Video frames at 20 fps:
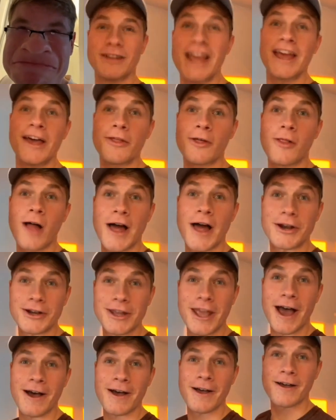Yeah, the liner,
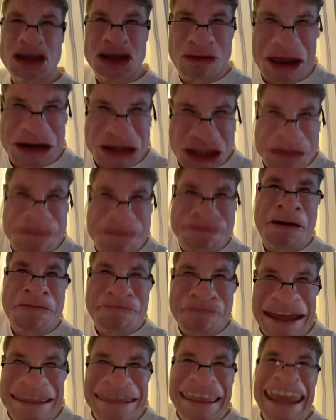yeah. I just put
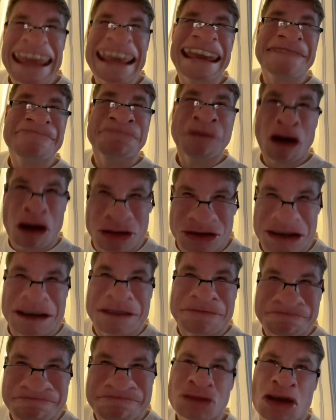my naked balls in
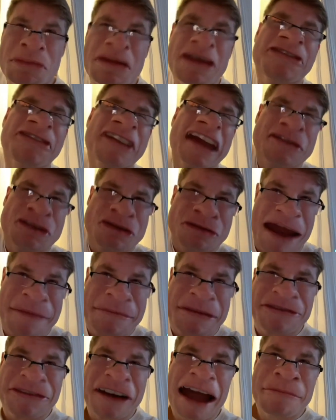them. Do me a favor, grab
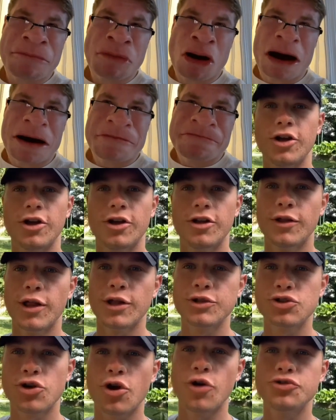me five more.
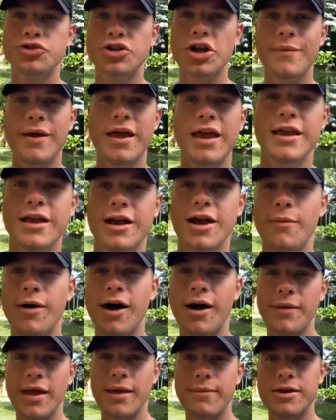Let's go, Jimmy. Come
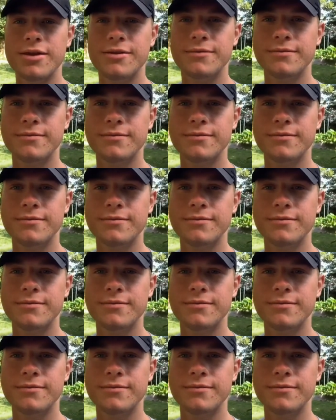on, baby.